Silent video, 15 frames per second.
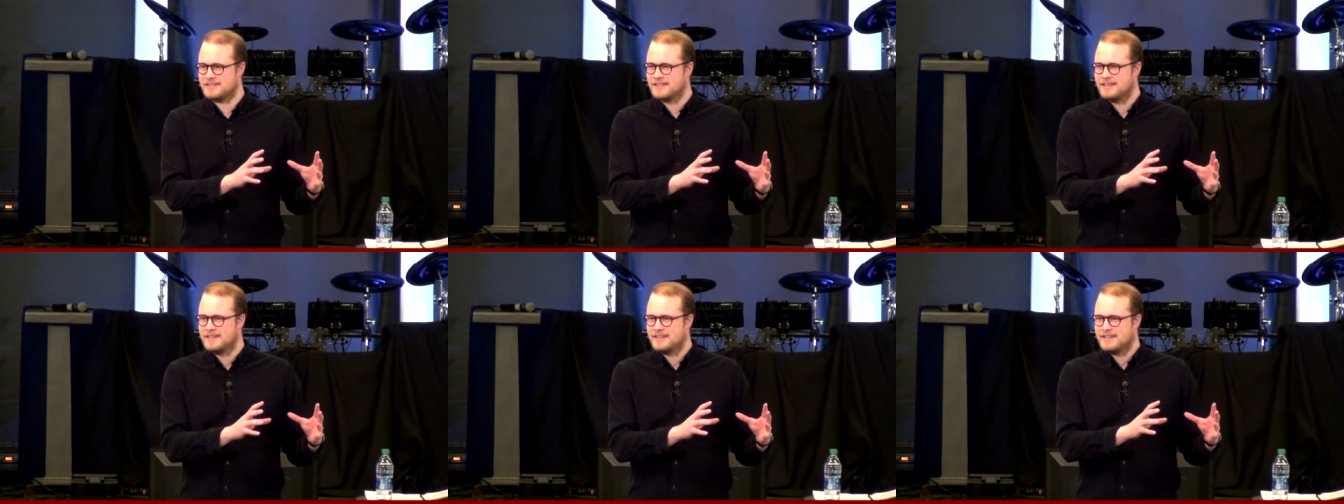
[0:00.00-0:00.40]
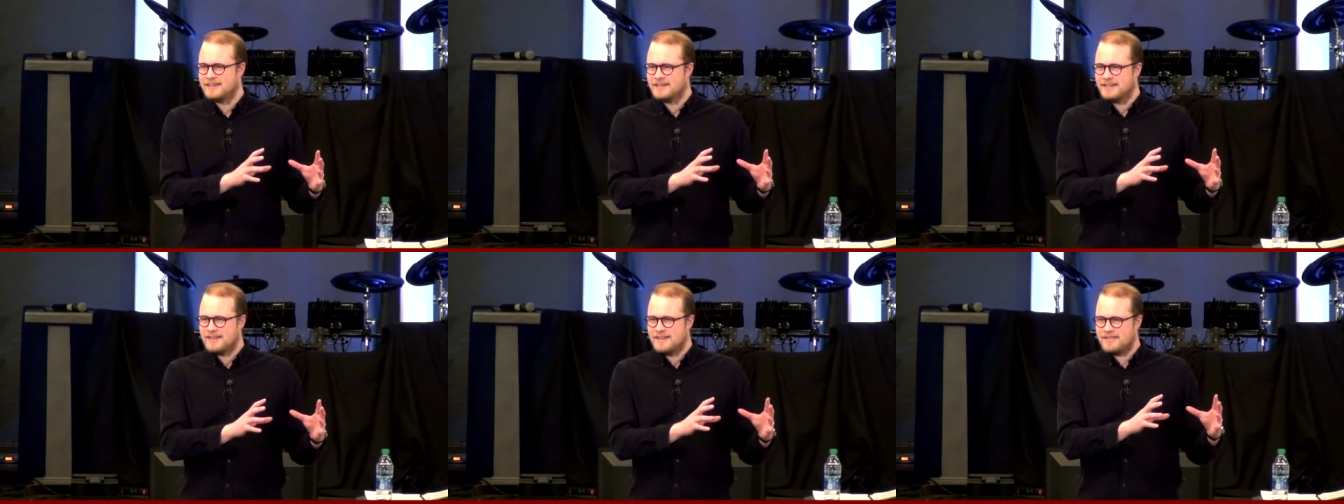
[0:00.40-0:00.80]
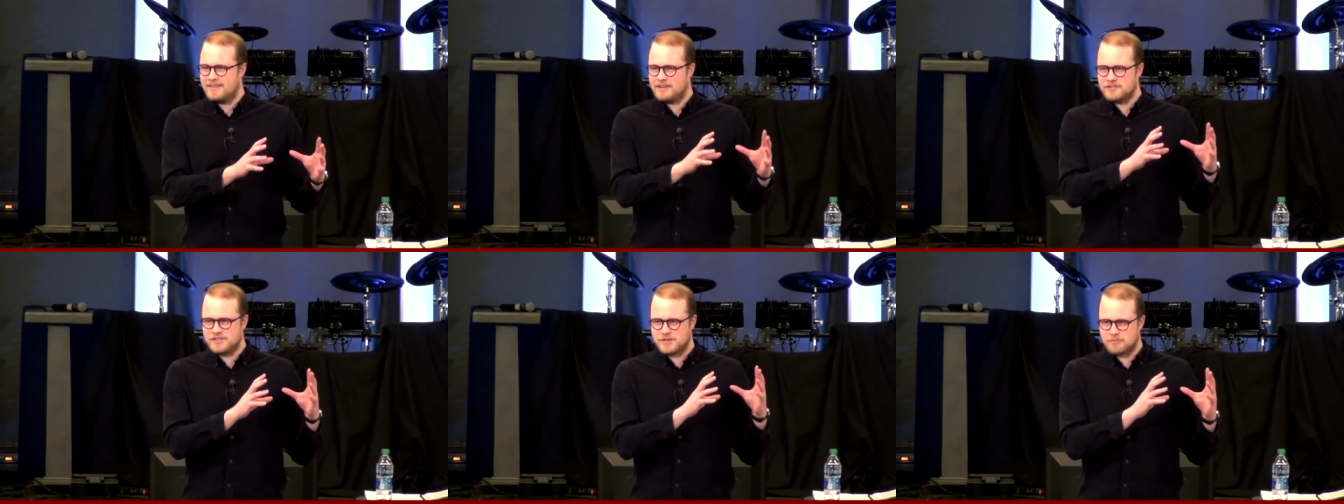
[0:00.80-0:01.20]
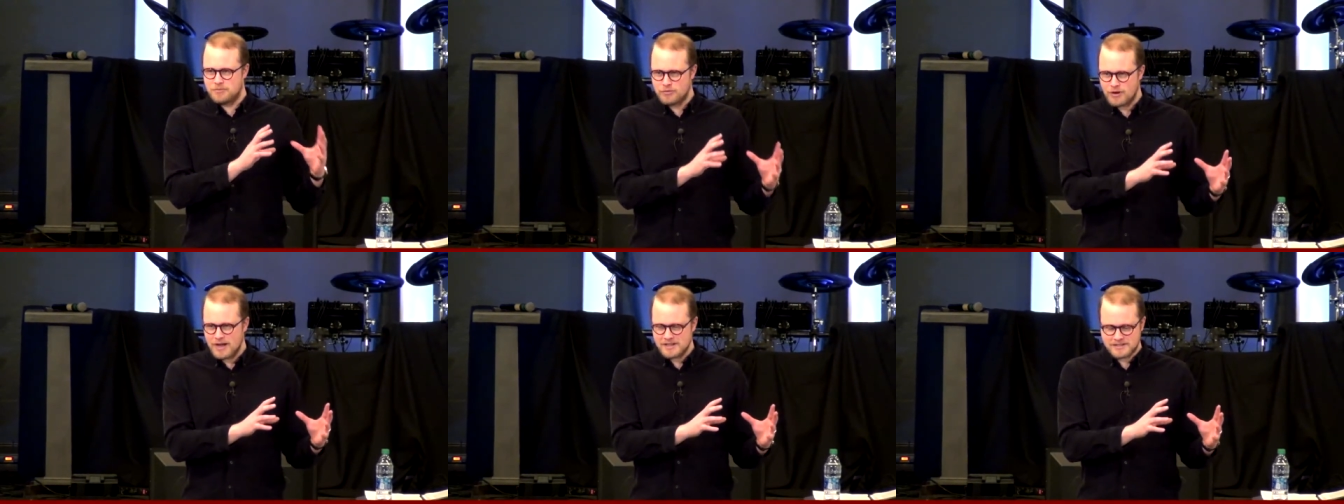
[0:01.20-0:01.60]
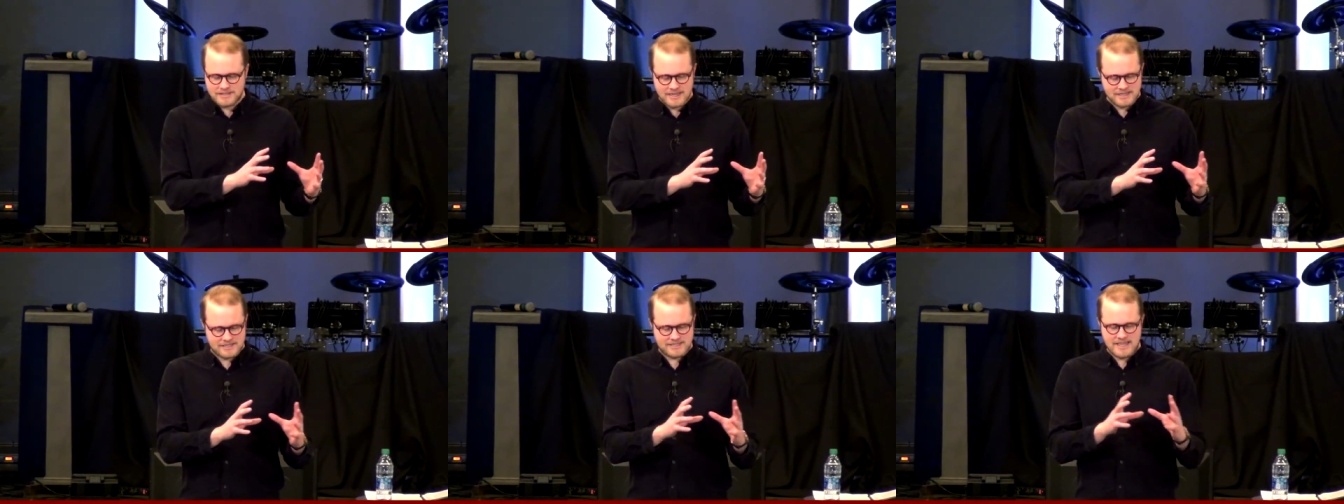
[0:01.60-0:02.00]
process. There's a
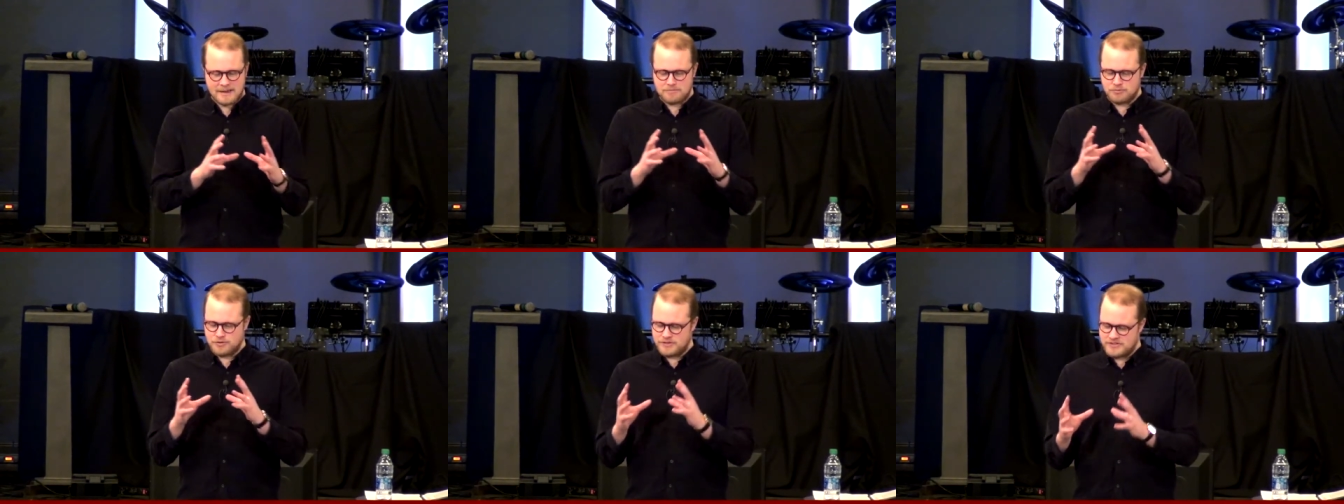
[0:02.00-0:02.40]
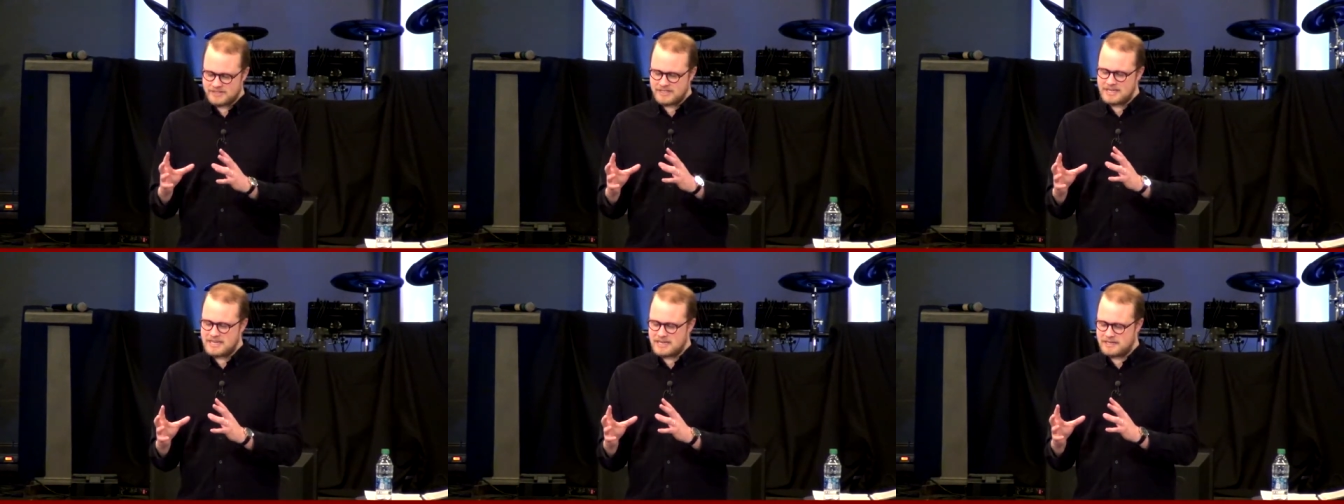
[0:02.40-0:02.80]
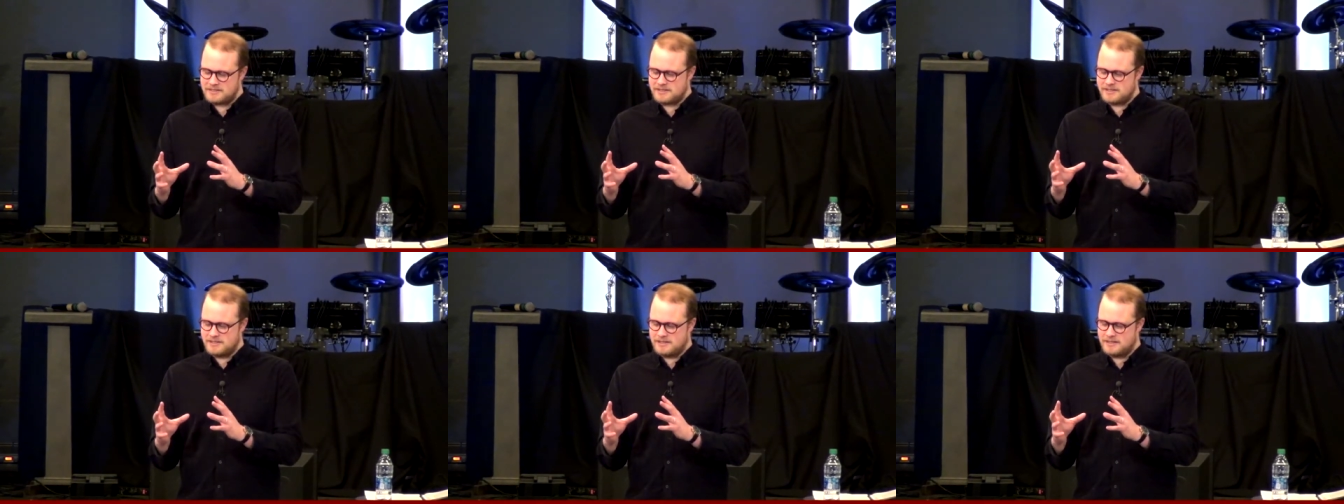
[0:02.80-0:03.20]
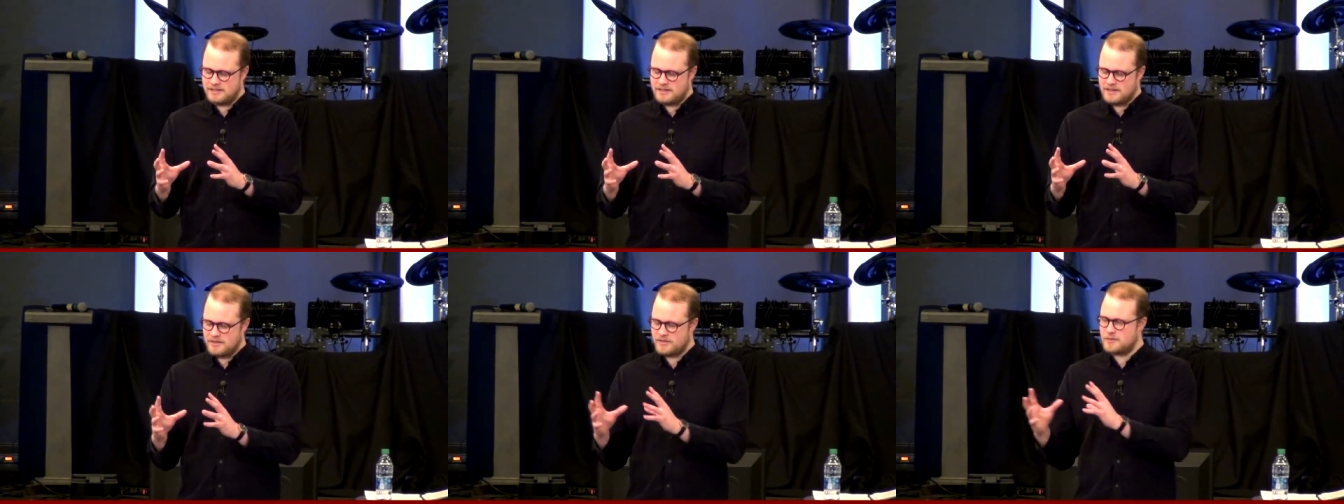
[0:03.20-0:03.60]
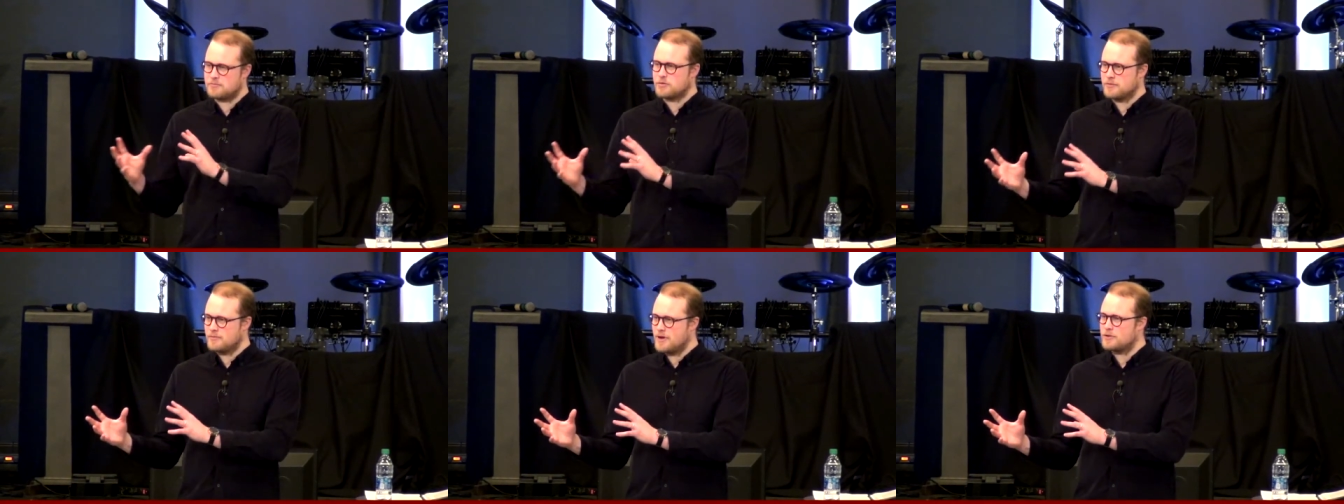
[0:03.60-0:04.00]
process that precedes the
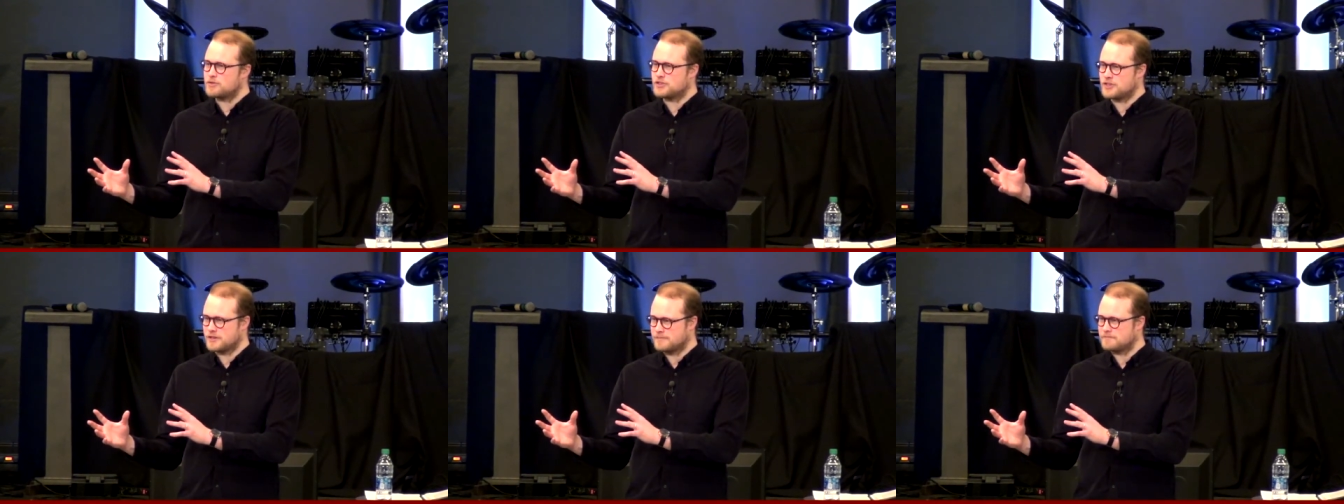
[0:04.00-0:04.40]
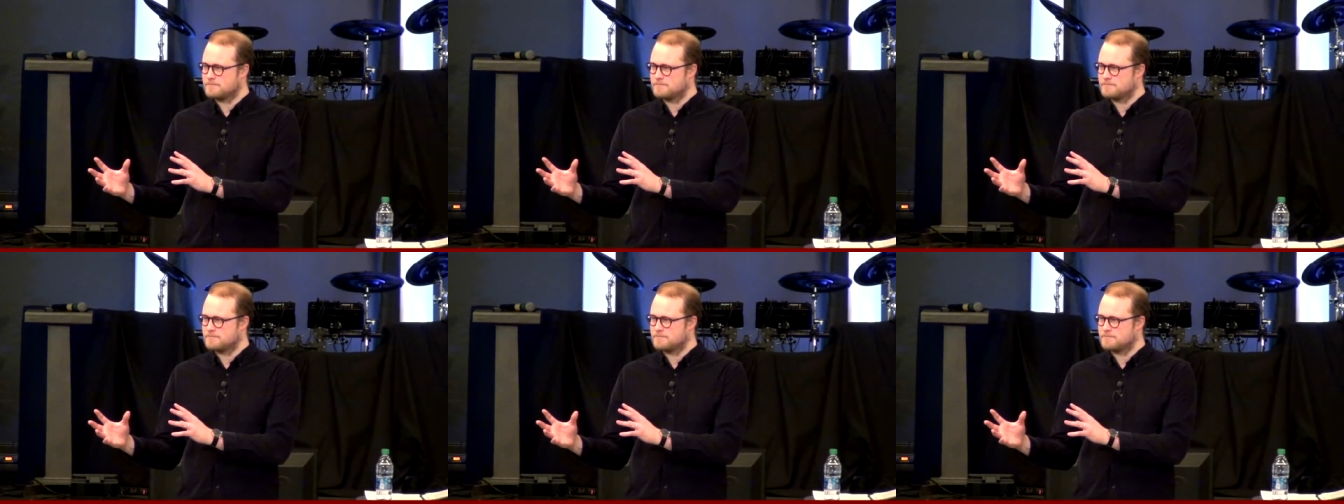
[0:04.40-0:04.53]
promotion.